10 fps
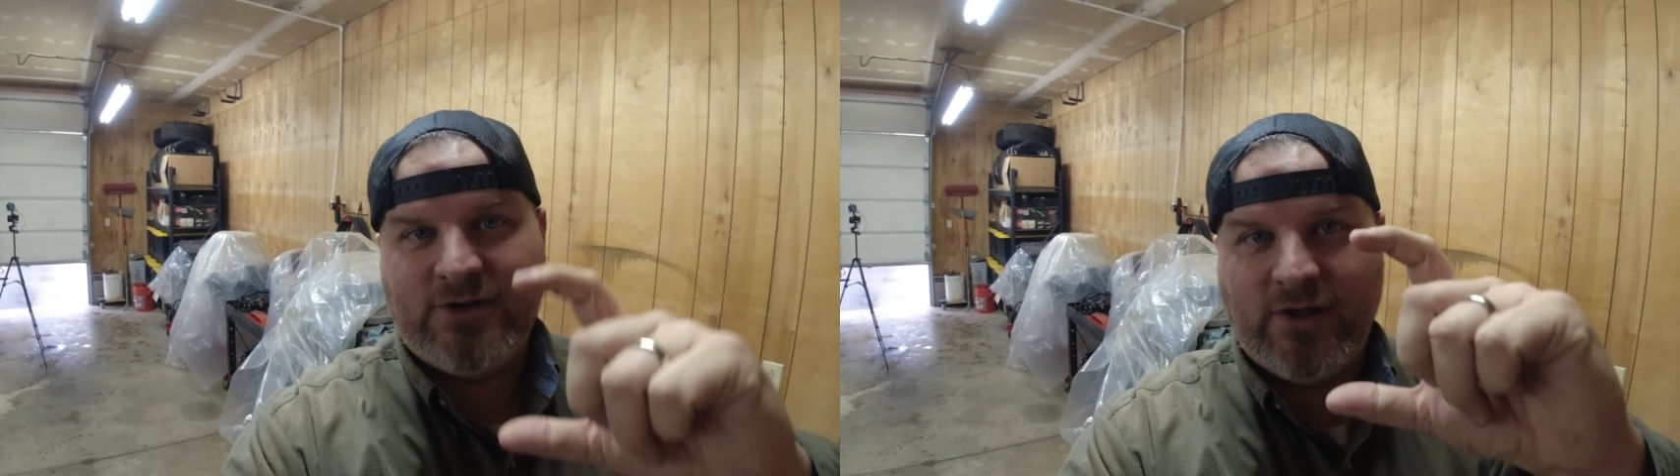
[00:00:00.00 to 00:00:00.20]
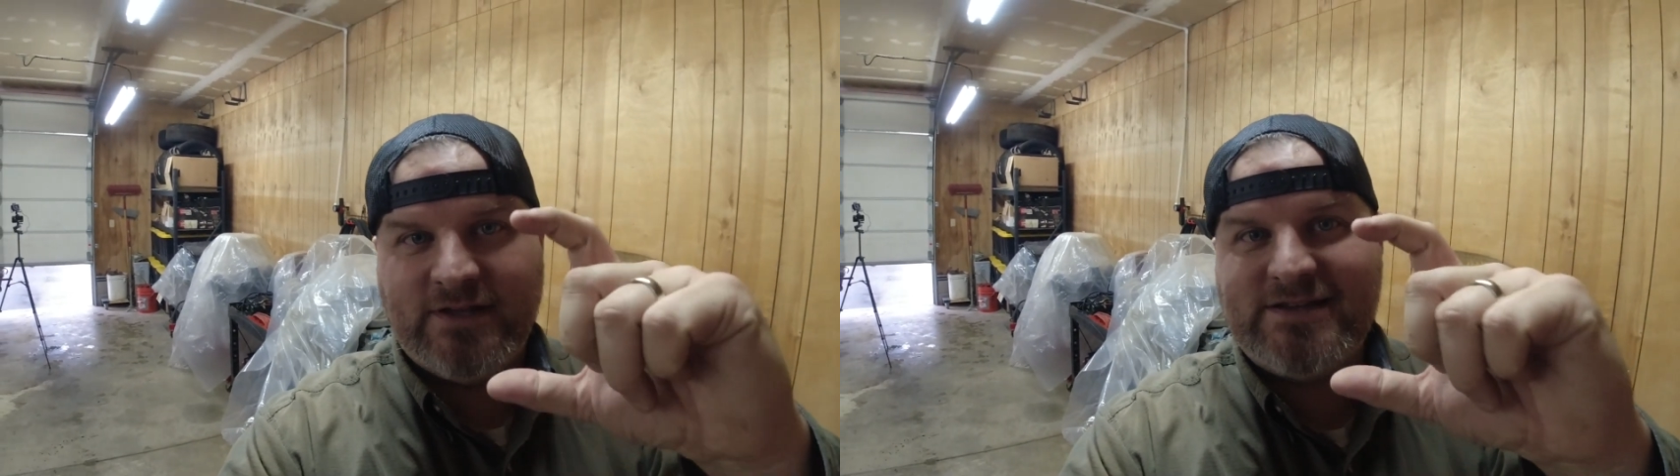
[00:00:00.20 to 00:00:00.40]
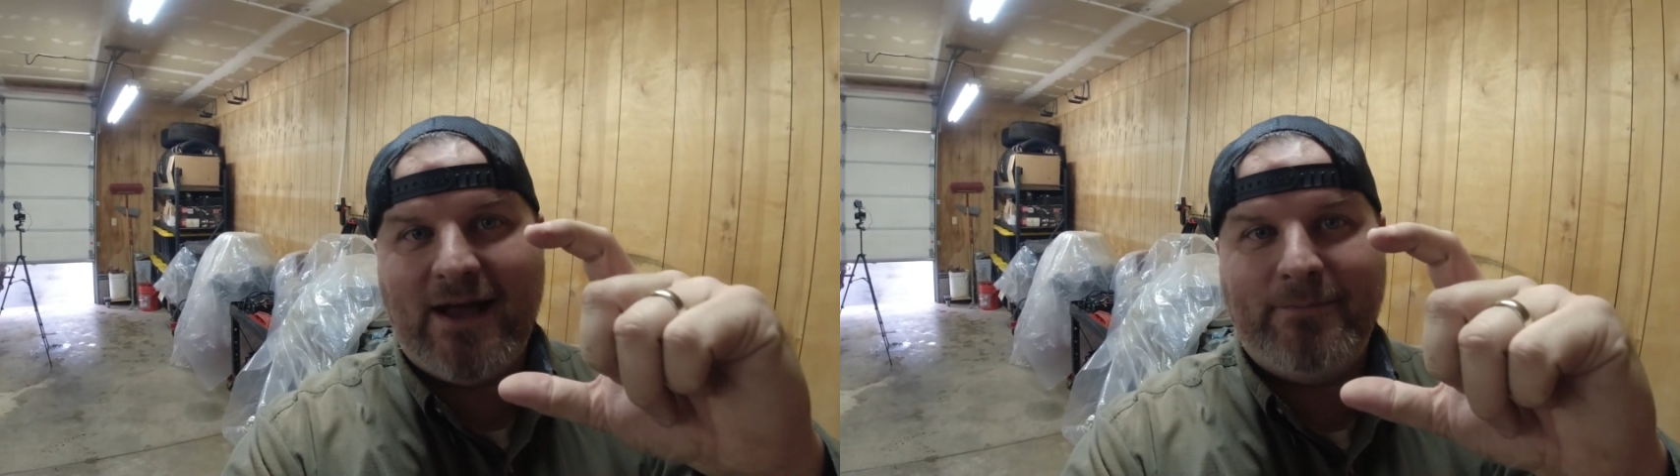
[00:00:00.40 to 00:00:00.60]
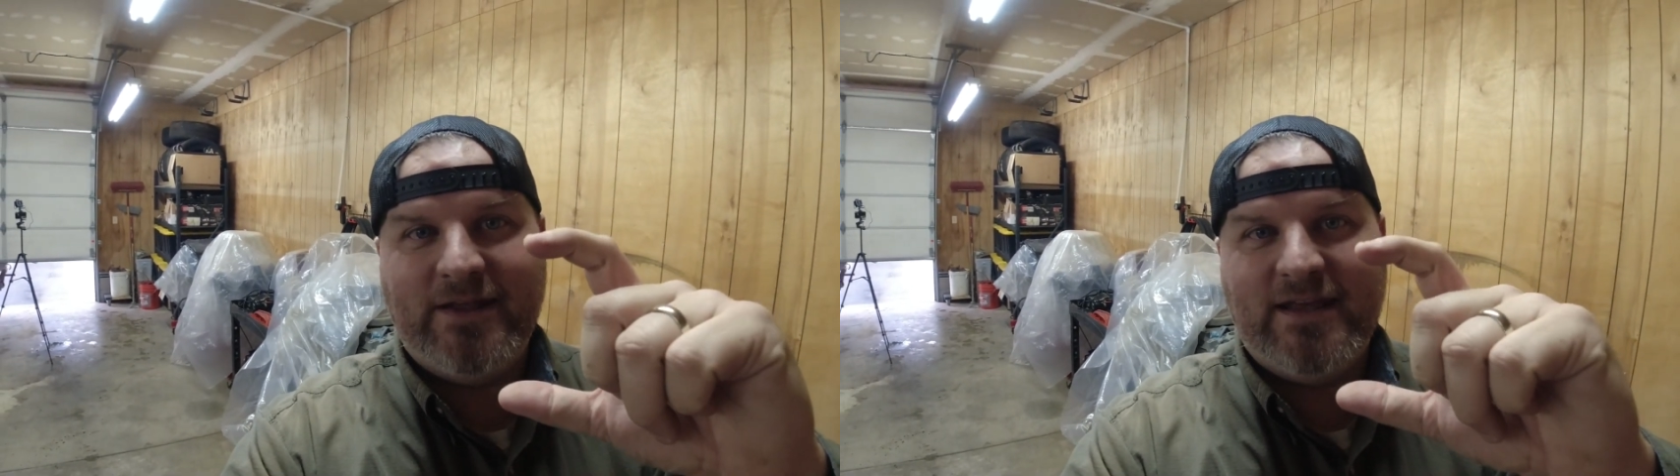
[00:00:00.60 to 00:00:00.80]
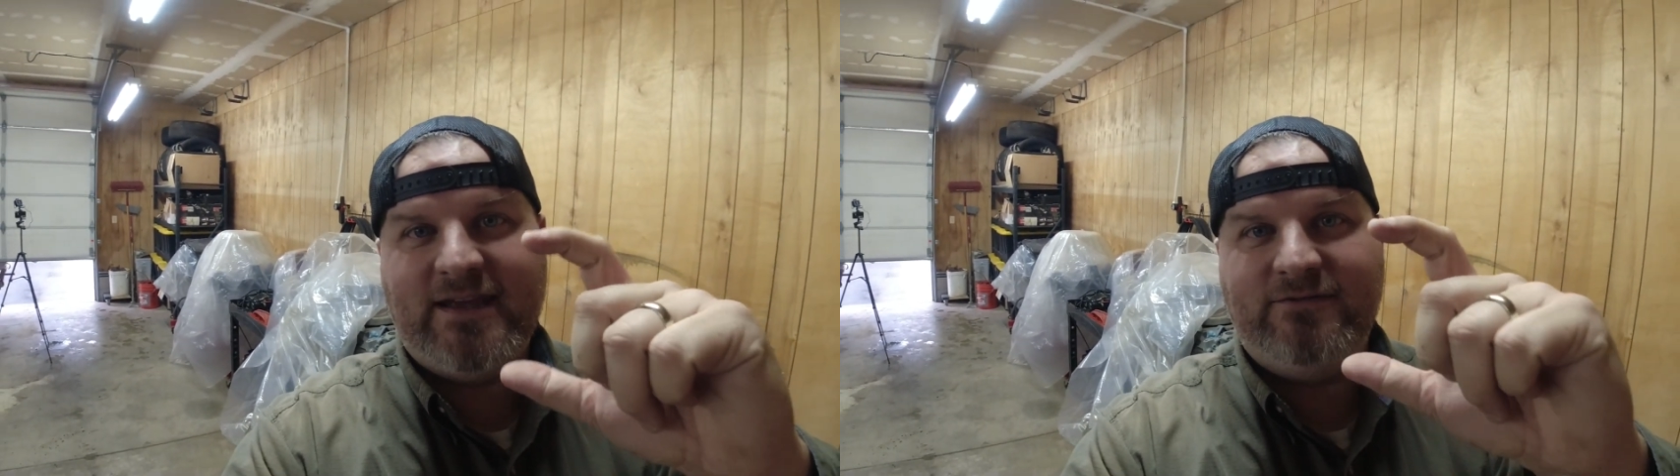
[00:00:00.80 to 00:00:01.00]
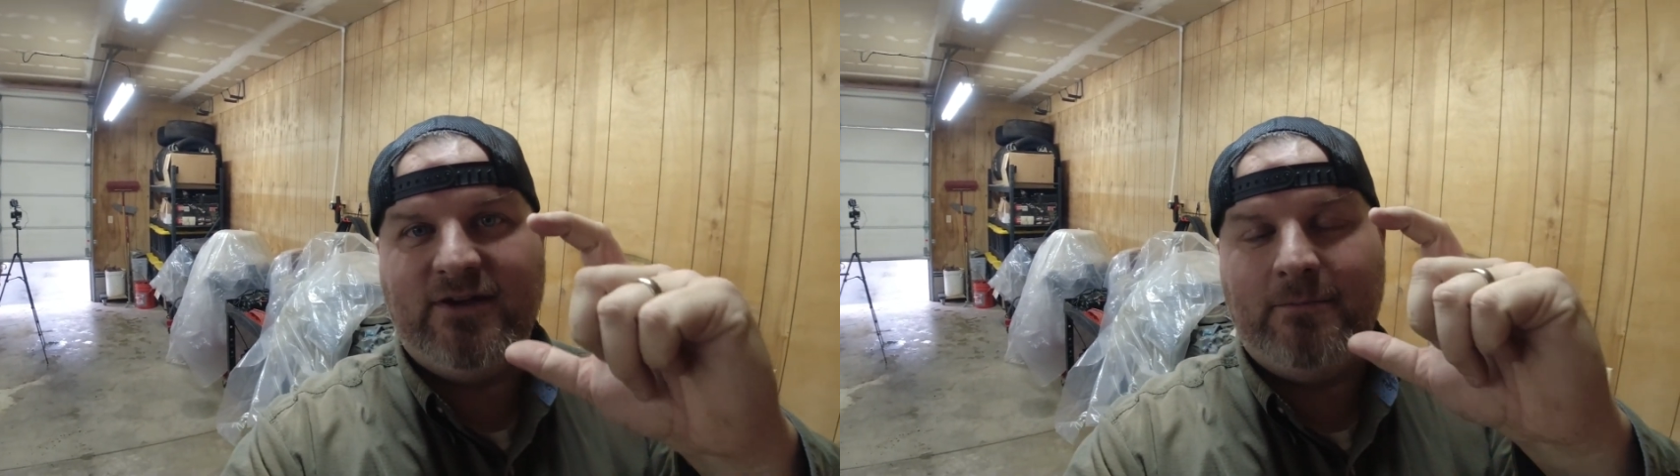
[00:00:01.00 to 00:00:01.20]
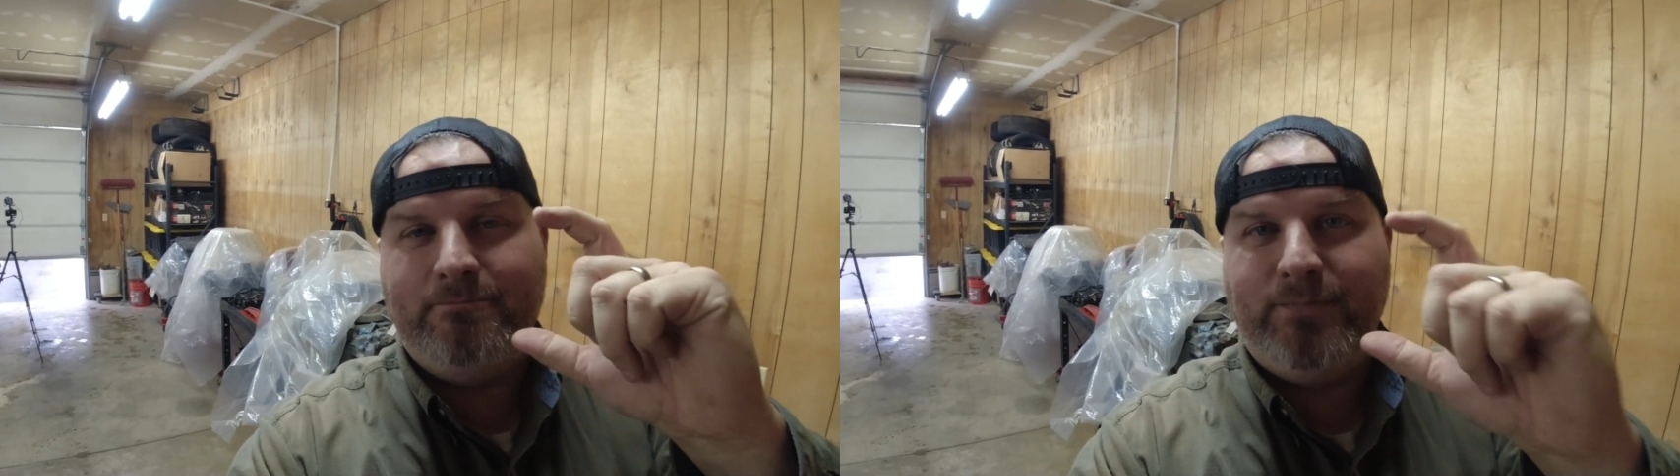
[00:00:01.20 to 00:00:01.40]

So on the top end, they give you a